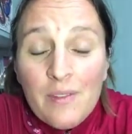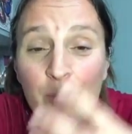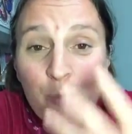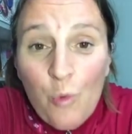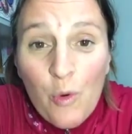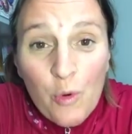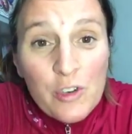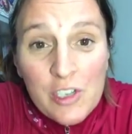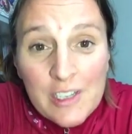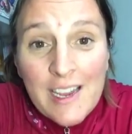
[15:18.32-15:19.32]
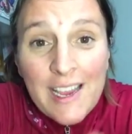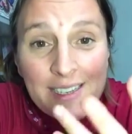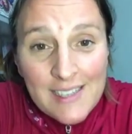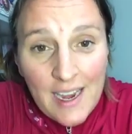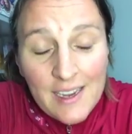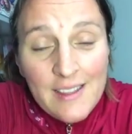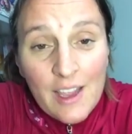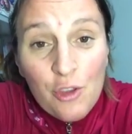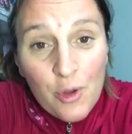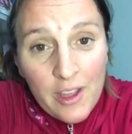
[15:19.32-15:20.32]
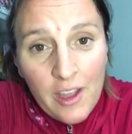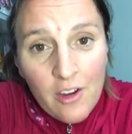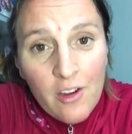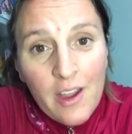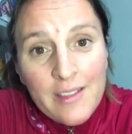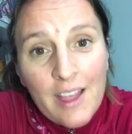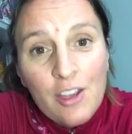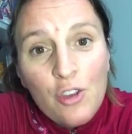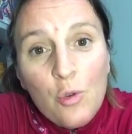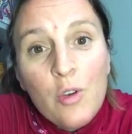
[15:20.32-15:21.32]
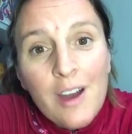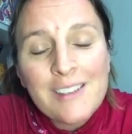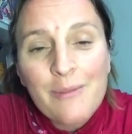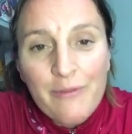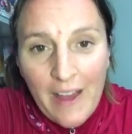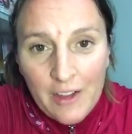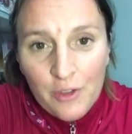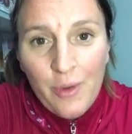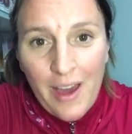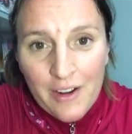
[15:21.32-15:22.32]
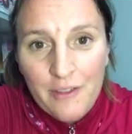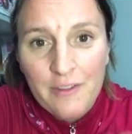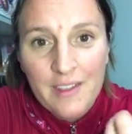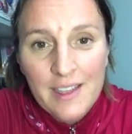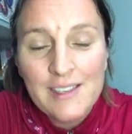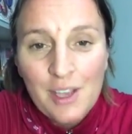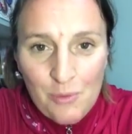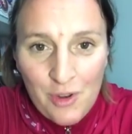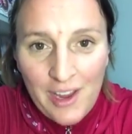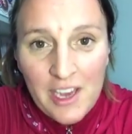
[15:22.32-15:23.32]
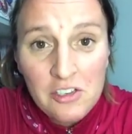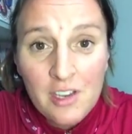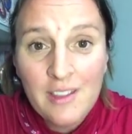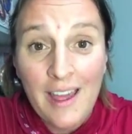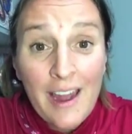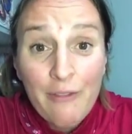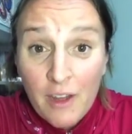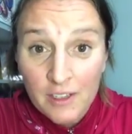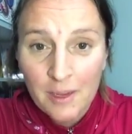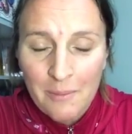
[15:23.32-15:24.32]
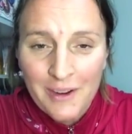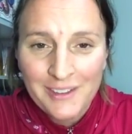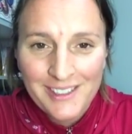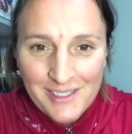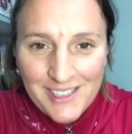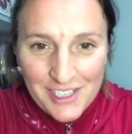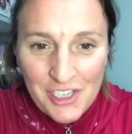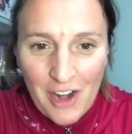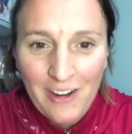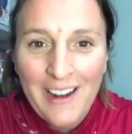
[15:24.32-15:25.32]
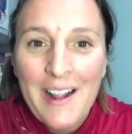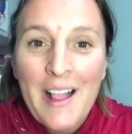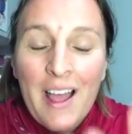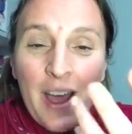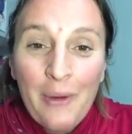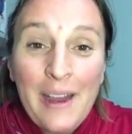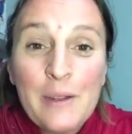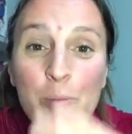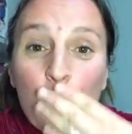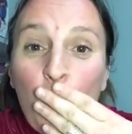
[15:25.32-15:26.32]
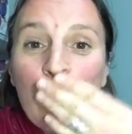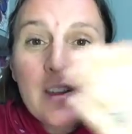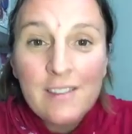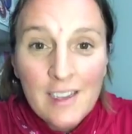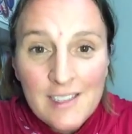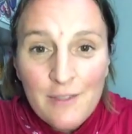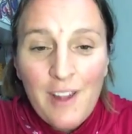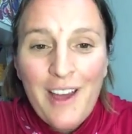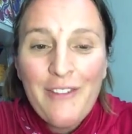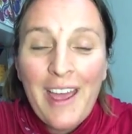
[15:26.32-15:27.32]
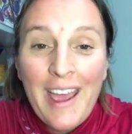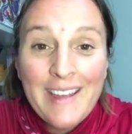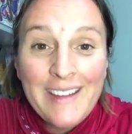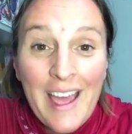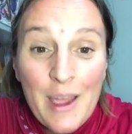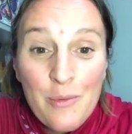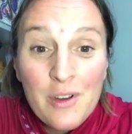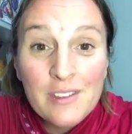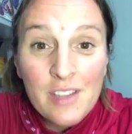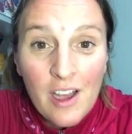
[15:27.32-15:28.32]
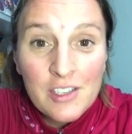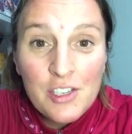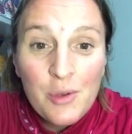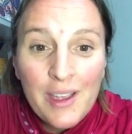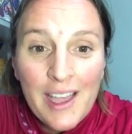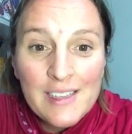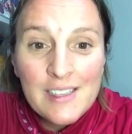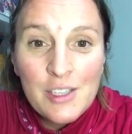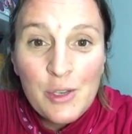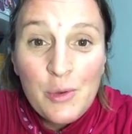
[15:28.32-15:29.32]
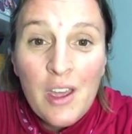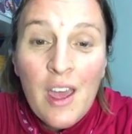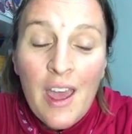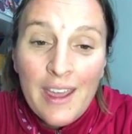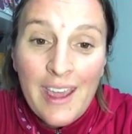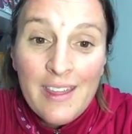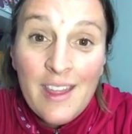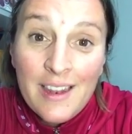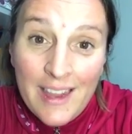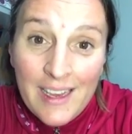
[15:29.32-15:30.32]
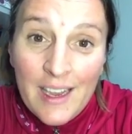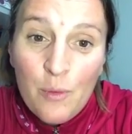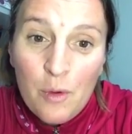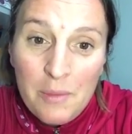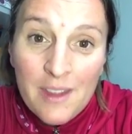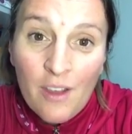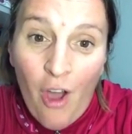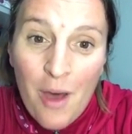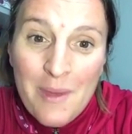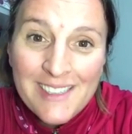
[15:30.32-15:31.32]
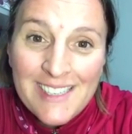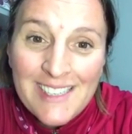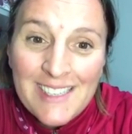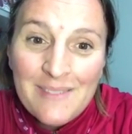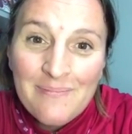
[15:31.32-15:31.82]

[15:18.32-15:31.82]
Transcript: we're just excited that you're here and that you got some value out of this communication that I felt compelled to share. All right, tons of love, and I will talk to you again soon. Again, the link will be in the comments.